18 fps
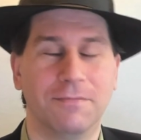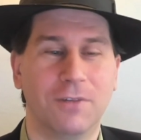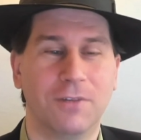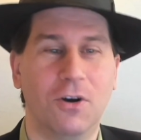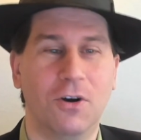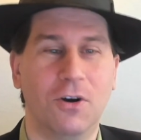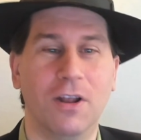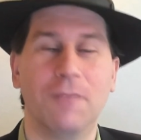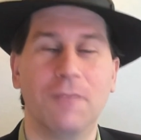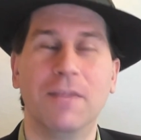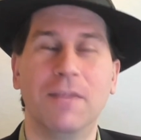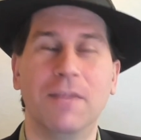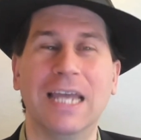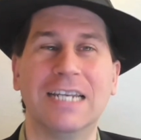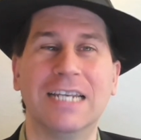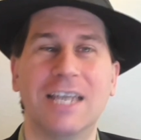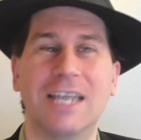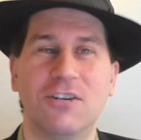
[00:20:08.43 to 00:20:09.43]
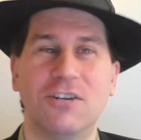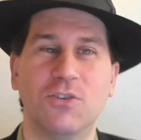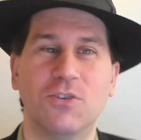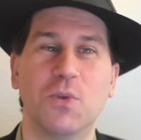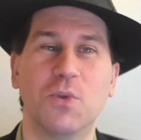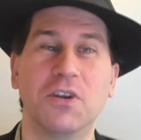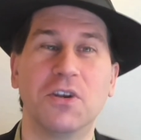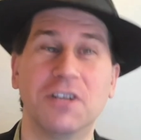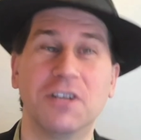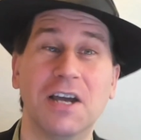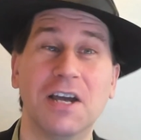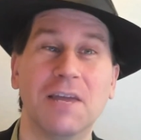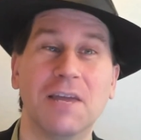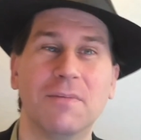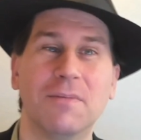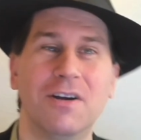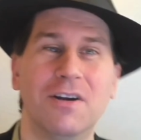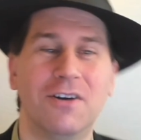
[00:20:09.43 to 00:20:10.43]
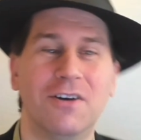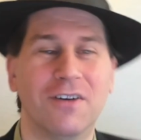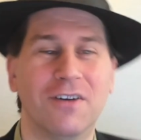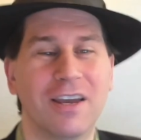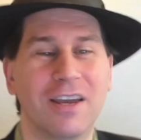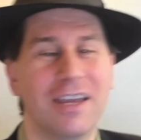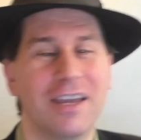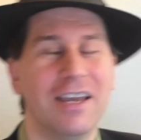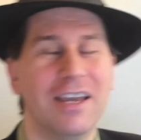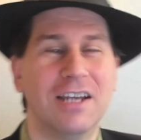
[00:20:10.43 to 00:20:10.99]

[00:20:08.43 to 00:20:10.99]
call it playing Tetris with your time, right?